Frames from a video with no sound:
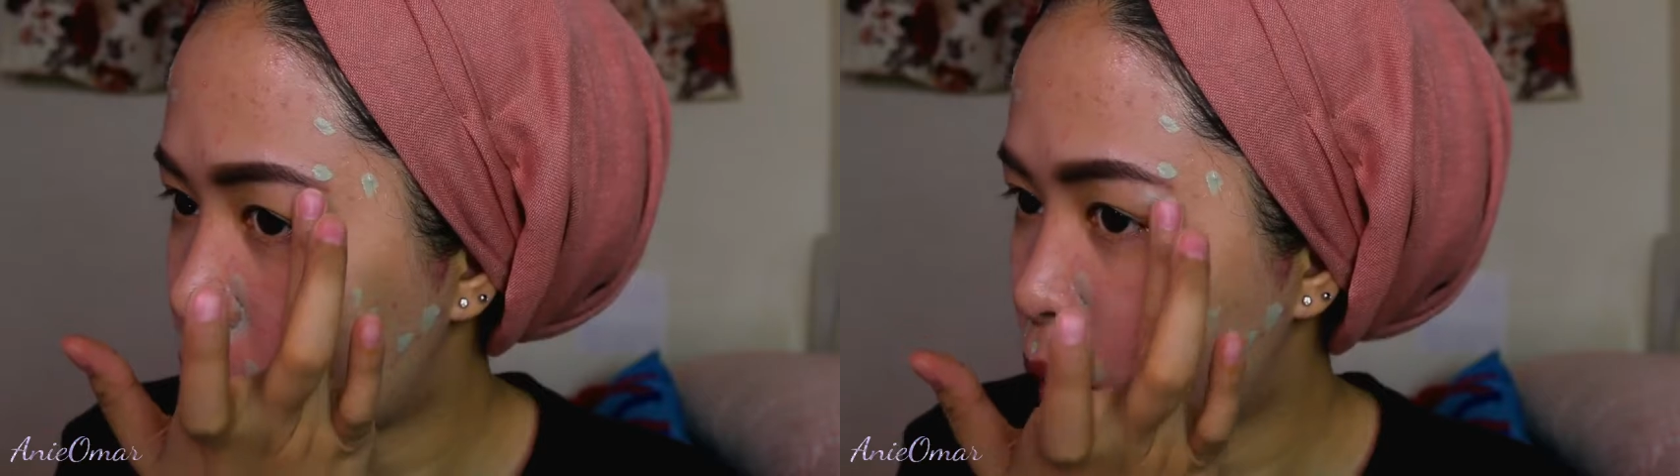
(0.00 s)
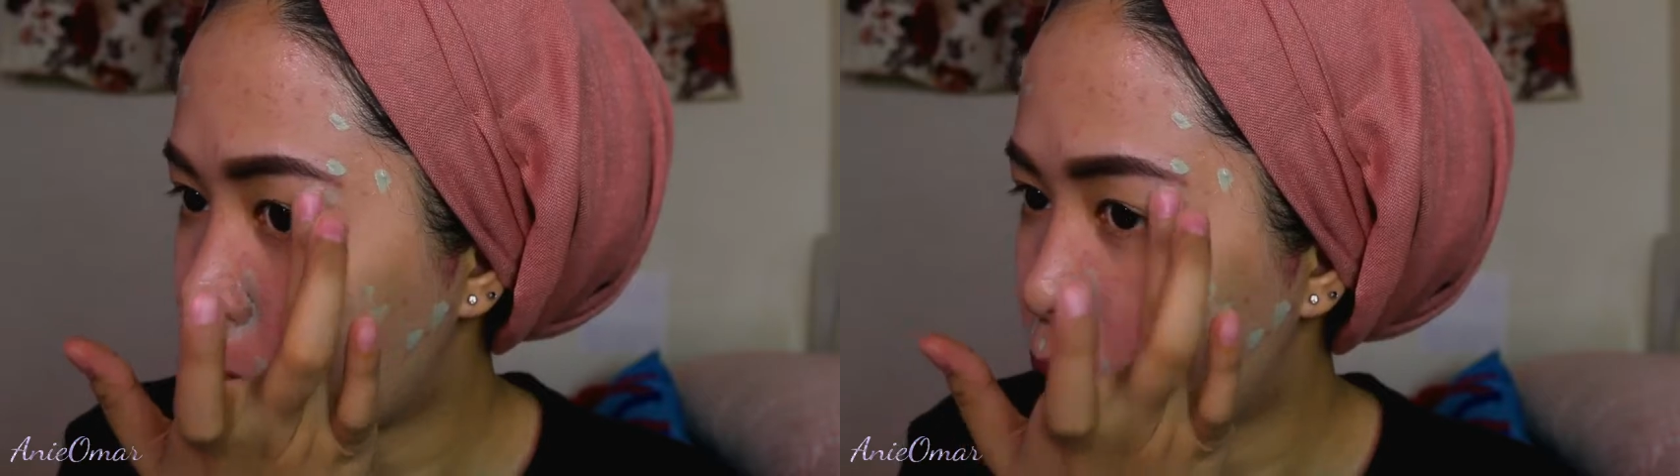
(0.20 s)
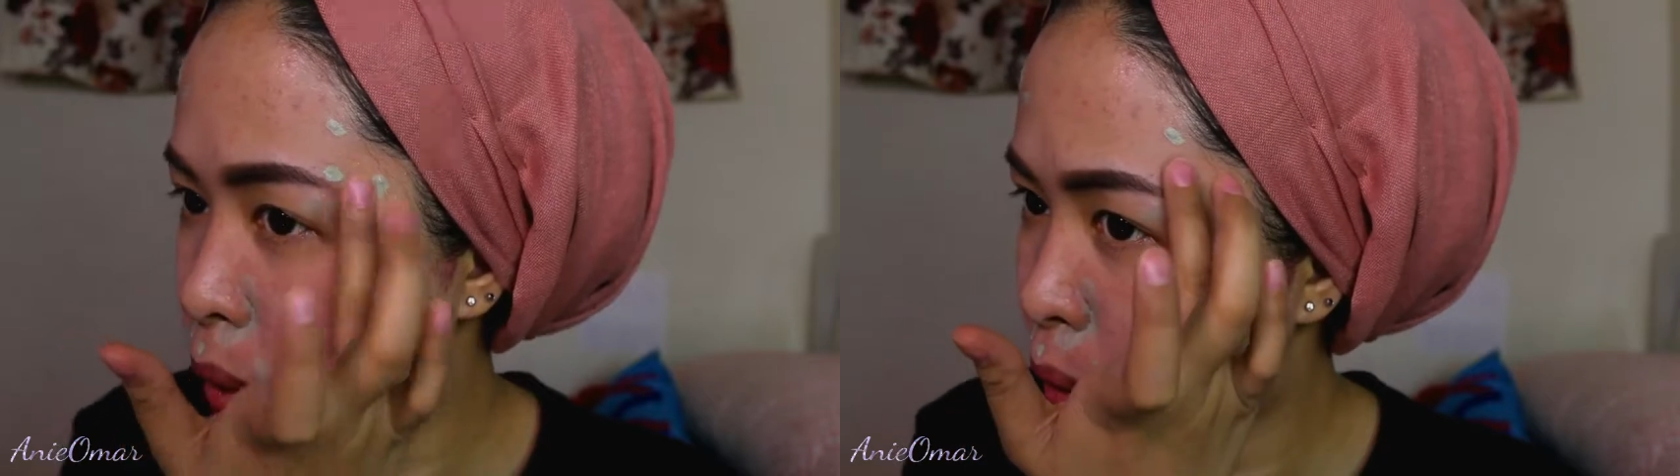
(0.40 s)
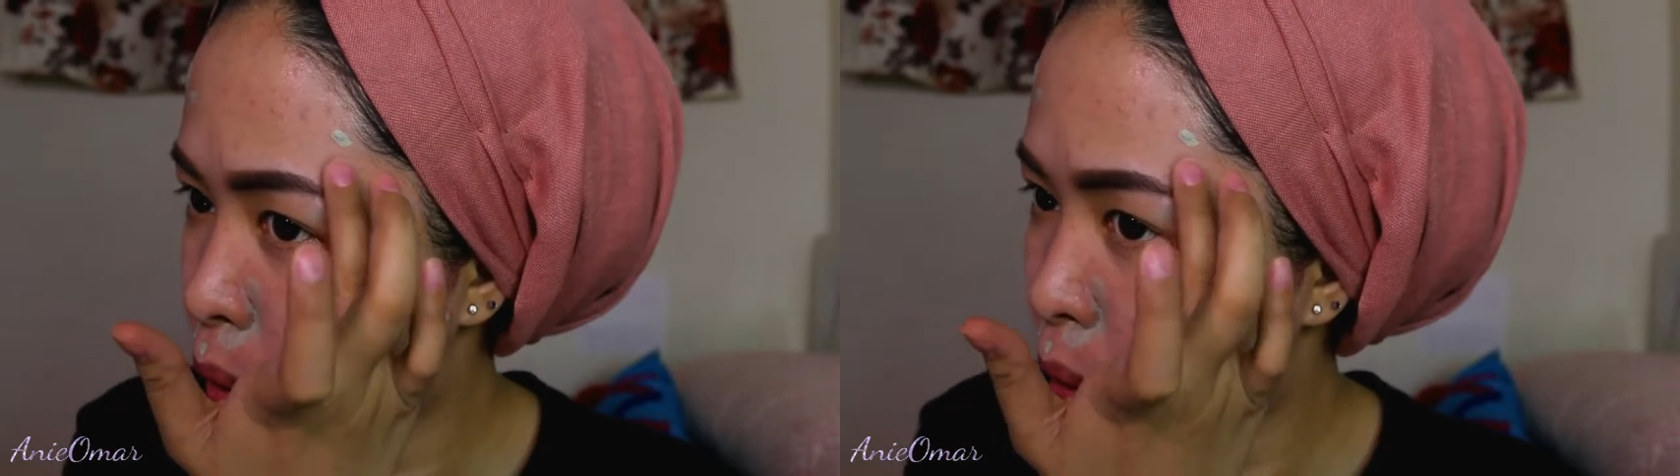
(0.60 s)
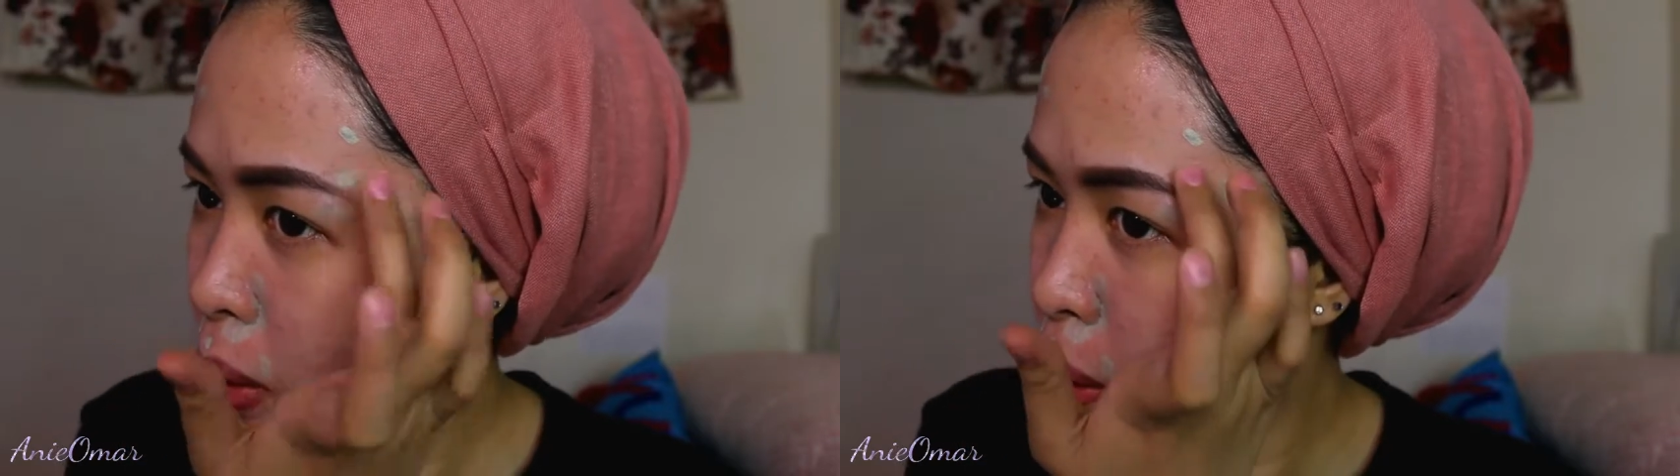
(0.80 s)
it
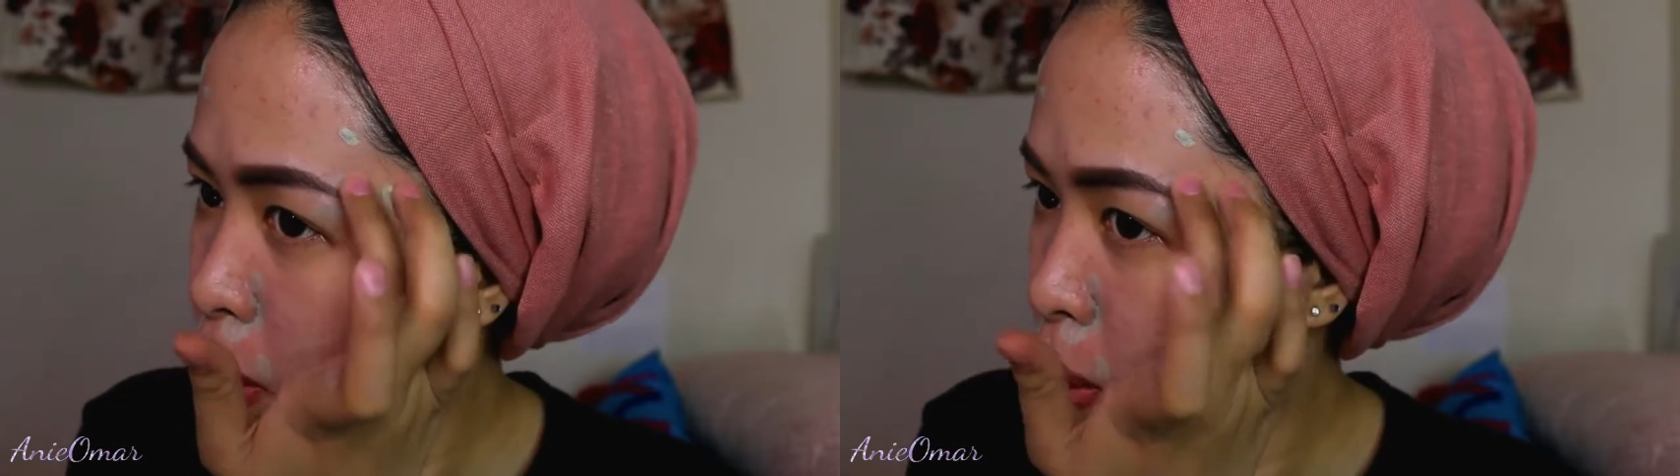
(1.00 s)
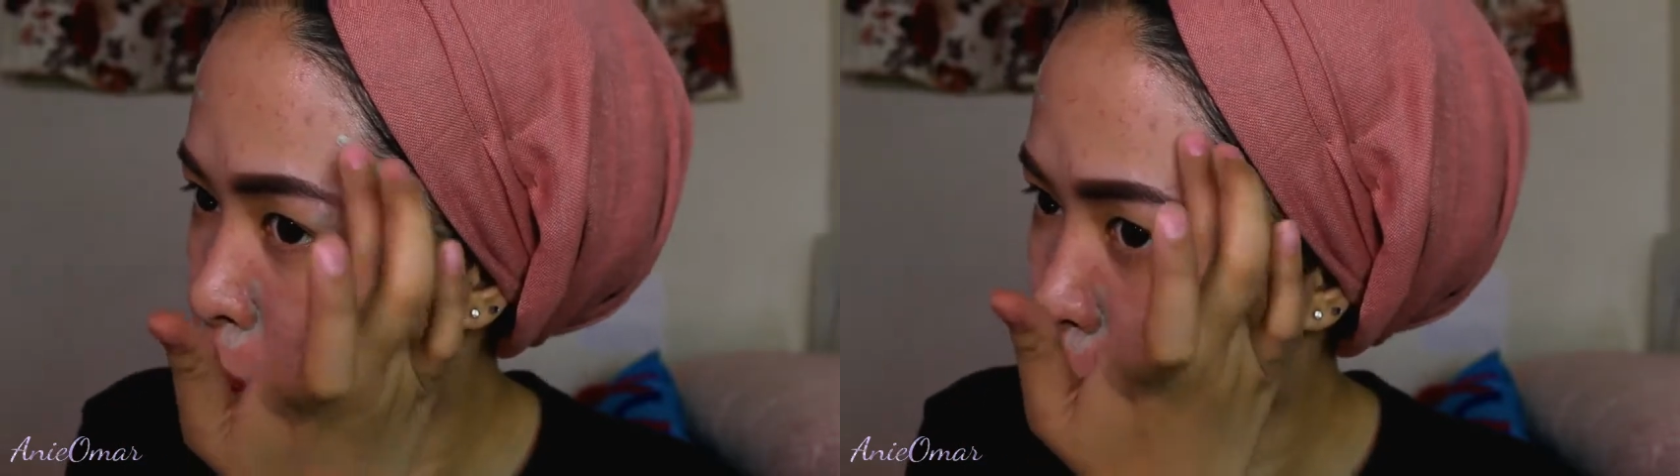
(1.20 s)
so